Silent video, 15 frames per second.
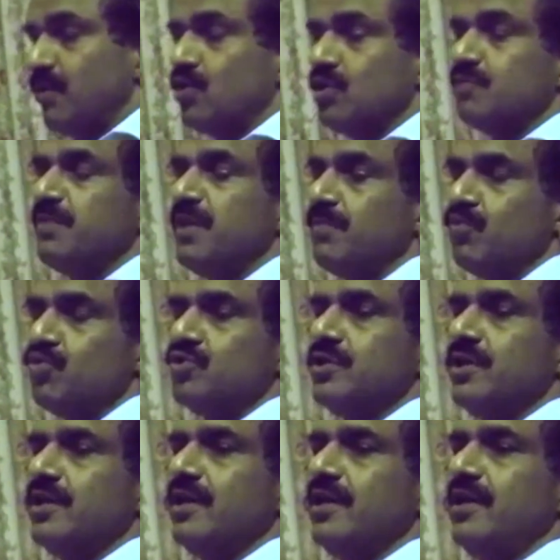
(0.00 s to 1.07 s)
Because people
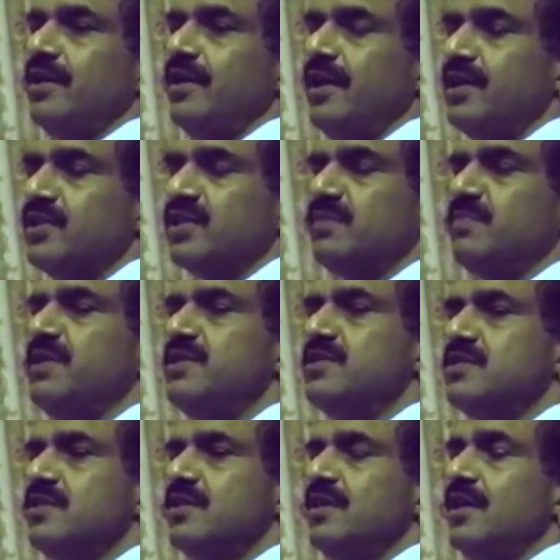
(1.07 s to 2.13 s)
say nation
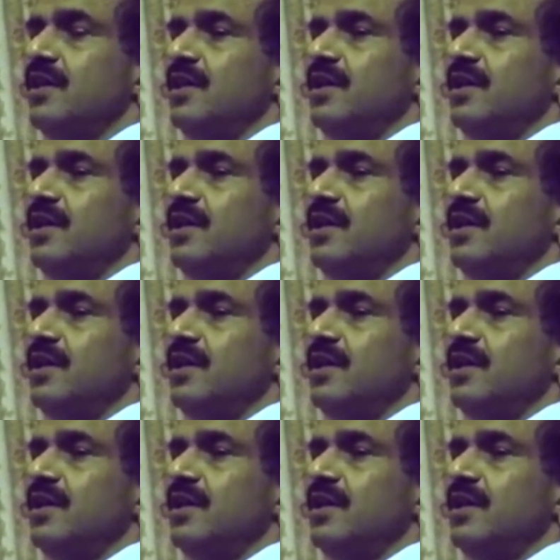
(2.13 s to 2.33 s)
means